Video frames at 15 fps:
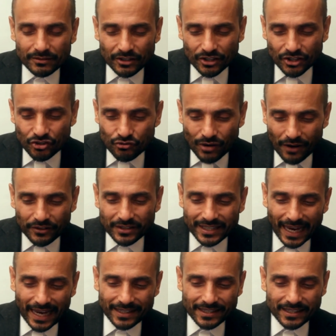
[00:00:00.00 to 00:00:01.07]

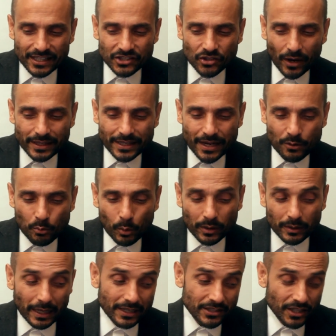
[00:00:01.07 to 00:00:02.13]
gravitate to this idea of, well,
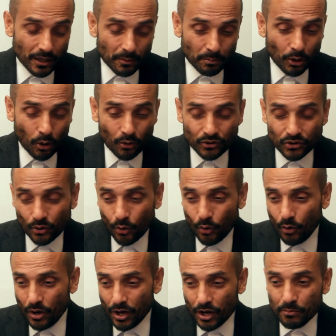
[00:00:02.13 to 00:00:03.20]
is it a blonde
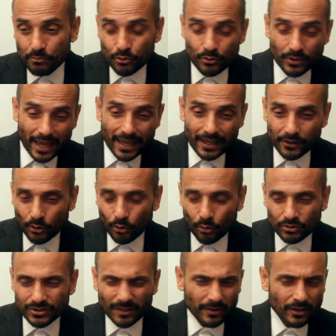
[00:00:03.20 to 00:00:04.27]
or brunette or
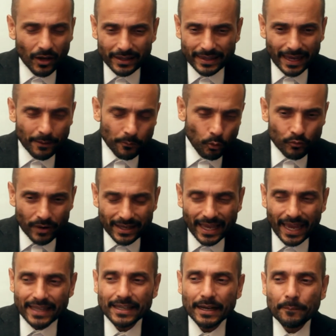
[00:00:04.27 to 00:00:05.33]
something like that, or
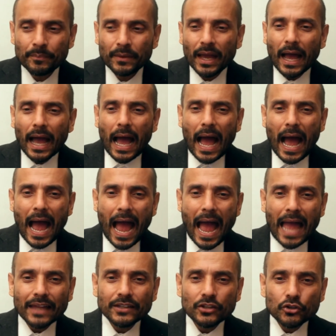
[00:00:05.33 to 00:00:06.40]
redhead?
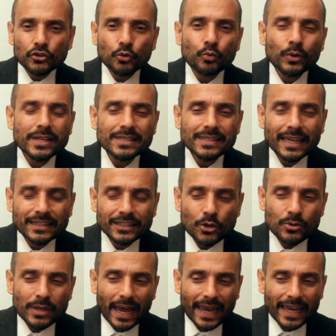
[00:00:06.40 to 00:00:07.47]
And the reason they do
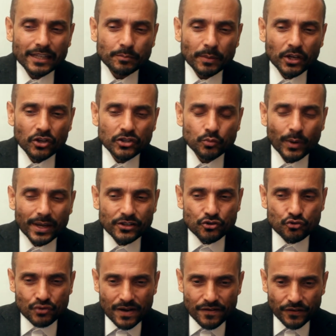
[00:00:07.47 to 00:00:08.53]
that is because we're
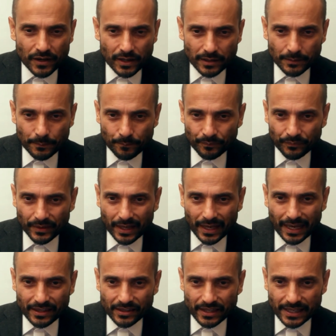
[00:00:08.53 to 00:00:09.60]
driven
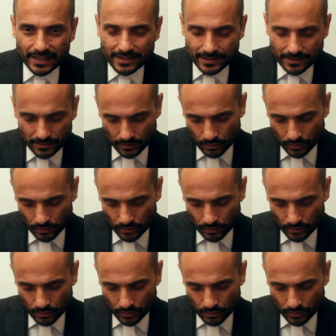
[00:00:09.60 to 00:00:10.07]
in this